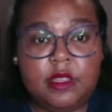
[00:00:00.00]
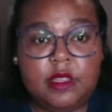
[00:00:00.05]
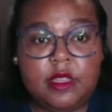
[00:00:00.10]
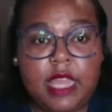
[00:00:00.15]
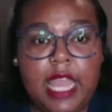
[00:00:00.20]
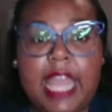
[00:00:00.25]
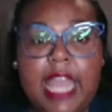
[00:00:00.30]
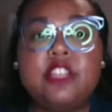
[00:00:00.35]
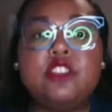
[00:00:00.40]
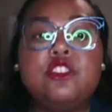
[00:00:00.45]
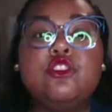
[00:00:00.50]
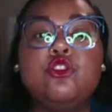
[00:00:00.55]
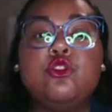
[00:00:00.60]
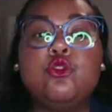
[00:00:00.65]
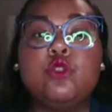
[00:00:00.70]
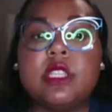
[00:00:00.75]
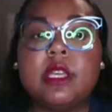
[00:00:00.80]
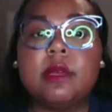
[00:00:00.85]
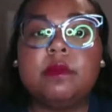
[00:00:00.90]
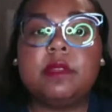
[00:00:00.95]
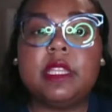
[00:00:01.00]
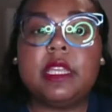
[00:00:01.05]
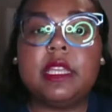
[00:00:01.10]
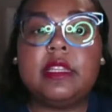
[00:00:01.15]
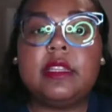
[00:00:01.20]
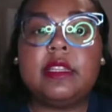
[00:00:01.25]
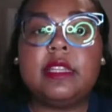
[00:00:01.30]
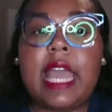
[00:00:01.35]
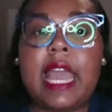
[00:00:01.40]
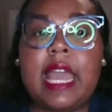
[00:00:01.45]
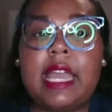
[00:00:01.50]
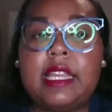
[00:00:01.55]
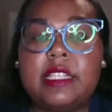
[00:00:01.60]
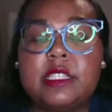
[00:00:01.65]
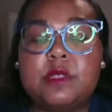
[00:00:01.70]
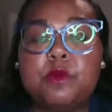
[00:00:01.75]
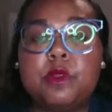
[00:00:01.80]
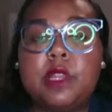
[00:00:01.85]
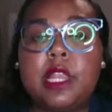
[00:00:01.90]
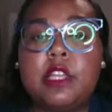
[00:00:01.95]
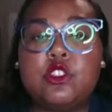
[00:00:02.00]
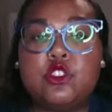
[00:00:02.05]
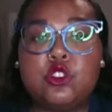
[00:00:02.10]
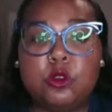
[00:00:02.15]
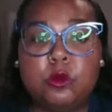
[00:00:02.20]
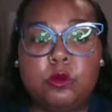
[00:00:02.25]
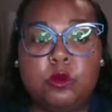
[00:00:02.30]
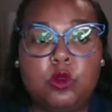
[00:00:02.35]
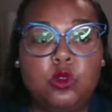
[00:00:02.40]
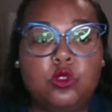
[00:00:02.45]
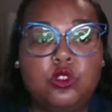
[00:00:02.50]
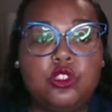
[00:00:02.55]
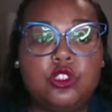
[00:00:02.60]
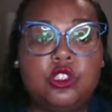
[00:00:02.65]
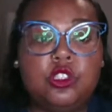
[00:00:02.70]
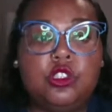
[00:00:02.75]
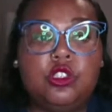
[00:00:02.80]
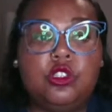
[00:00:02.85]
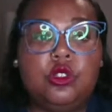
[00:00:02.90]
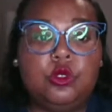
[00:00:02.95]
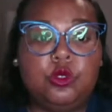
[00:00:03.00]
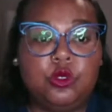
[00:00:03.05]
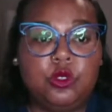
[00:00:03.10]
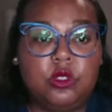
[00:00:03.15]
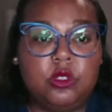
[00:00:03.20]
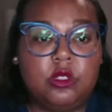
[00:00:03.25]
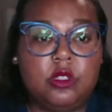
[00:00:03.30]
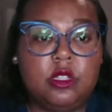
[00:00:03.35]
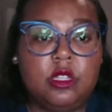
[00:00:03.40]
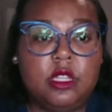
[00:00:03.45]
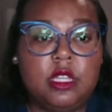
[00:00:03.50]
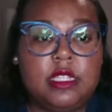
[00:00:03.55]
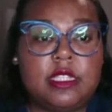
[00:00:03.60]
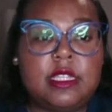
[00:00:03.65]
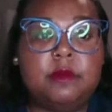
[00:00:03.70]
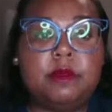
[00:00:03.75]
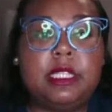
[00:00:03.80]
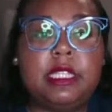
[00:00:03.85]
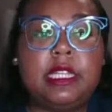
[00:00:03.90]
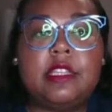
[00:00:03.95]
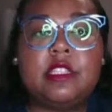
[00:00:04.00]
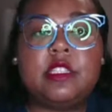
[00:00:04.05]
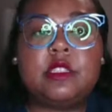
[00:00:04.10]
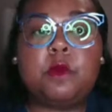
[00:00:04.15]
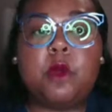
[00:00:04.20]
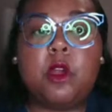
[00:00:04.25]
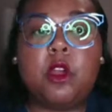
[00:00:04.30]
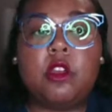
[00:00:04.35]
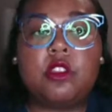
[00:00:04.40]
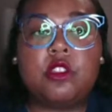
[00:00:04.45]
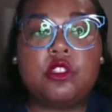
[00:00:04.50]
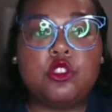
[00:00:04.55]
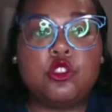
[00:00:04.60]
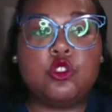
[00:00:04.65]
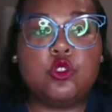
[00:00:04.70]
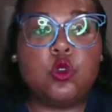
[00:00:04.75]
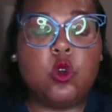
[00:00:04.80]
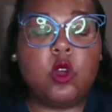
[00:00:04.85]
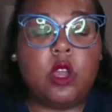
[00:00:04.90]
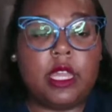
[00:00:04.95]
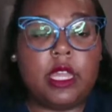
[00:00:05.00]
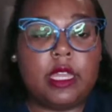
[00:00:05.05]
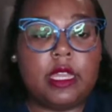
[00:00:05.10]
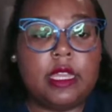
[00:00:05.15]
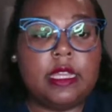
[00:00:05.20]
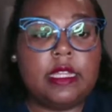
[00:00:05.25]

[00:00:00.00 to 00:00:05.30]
and do something that is pleasurable to you, something that sparks joy.